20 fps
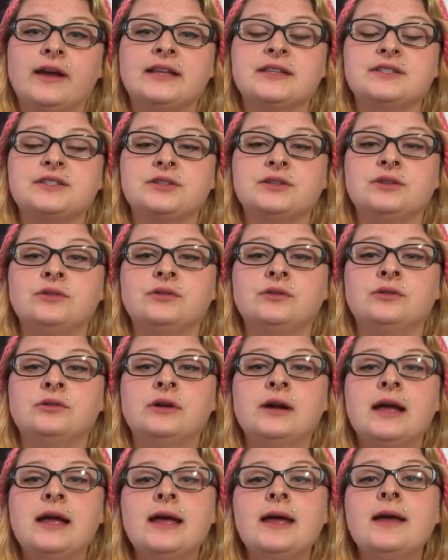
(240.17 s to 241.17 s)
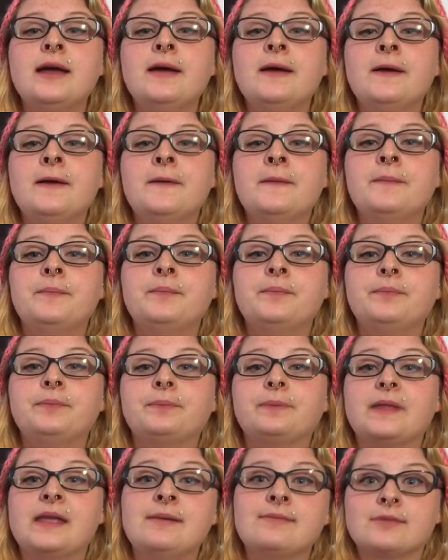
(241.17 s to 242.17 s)
into
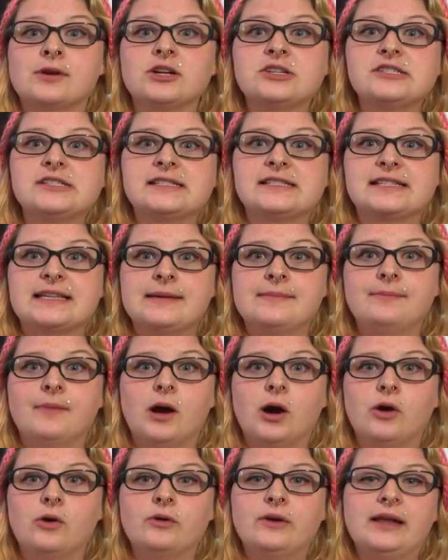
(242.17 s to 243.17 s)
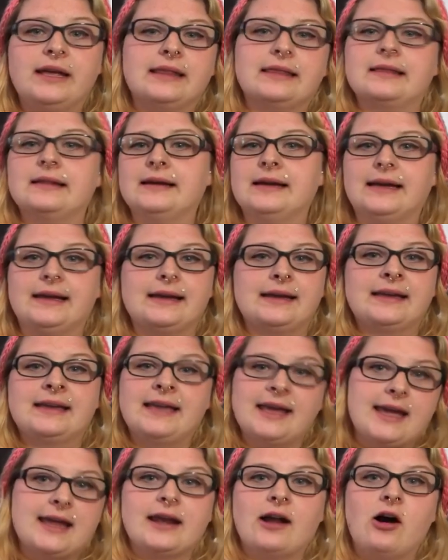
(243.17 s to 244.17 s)
emergency mode and like
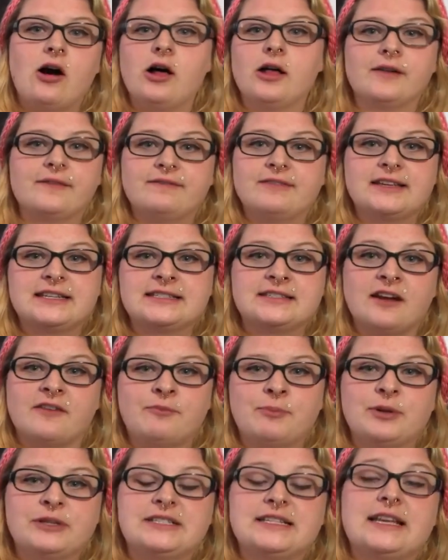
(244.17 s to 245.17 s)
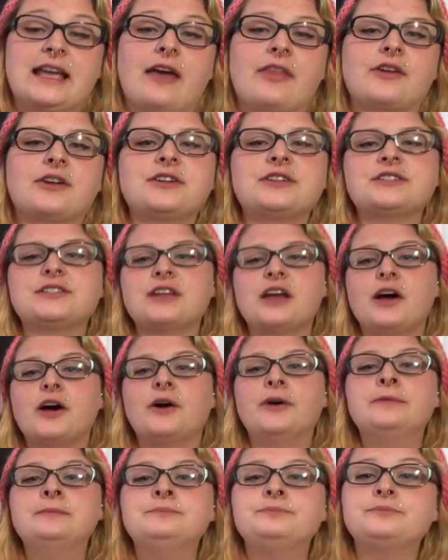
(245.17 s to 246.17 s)
get all of this stuff put together.
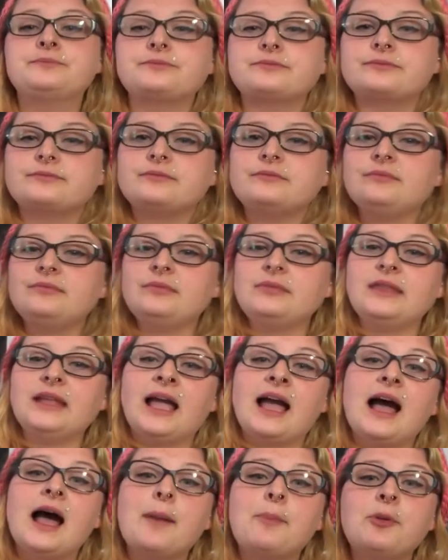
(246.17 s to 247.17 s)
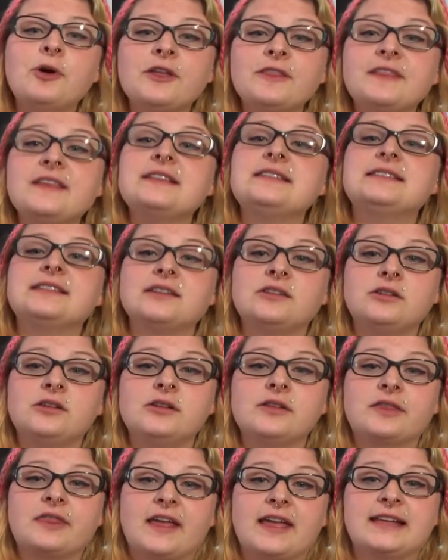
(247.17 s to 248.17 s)
So I put this
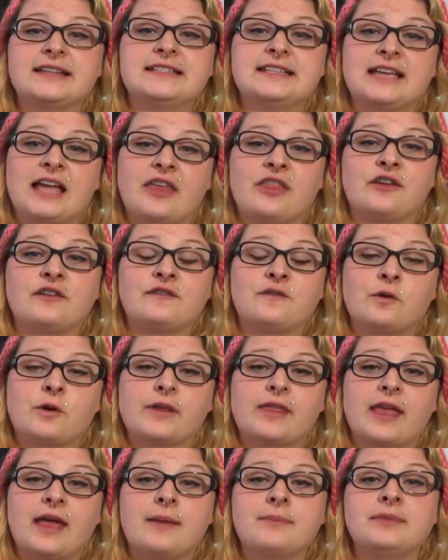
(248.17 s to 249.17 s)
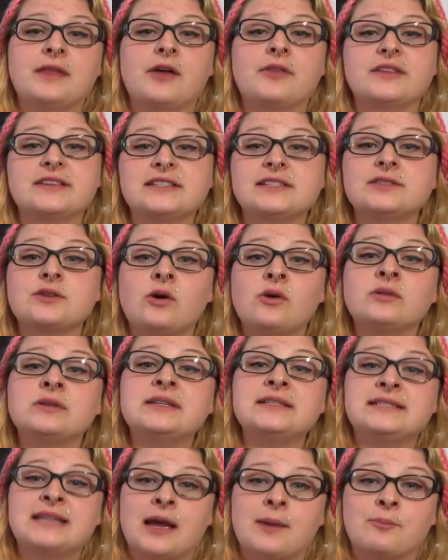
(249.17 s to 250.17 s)
little thing together for them. Now this is
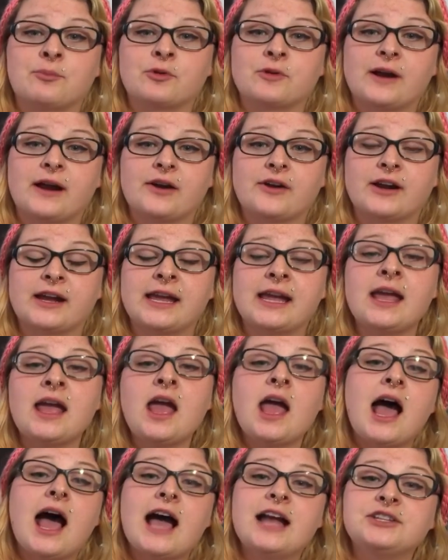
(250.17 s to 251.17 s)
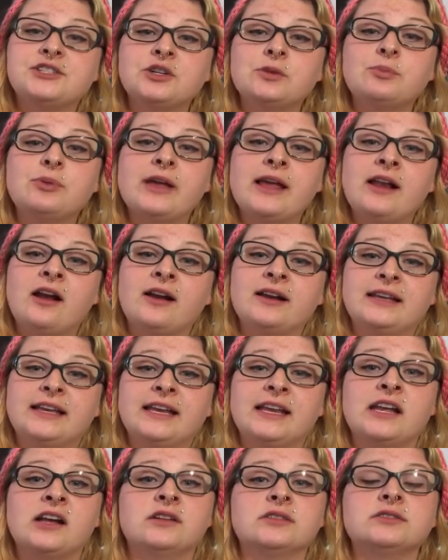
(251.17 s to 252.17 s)
only temporary. I do plan on
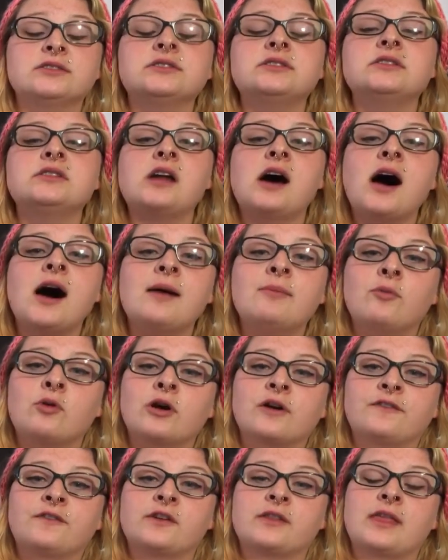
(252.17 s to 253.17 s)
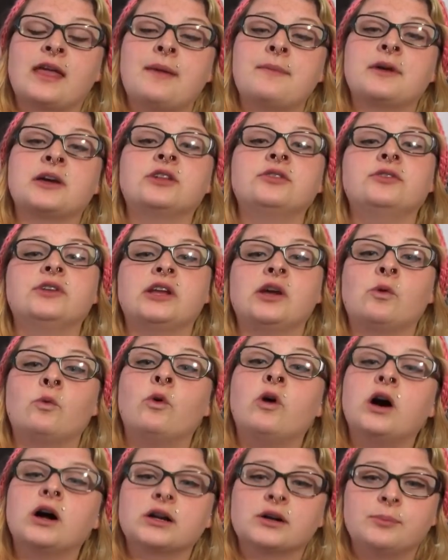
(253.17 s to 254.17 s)
getting a lot more for them, including
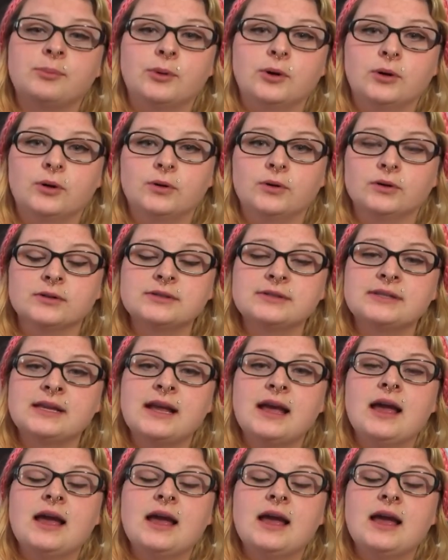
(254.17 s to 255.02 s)
water bowls,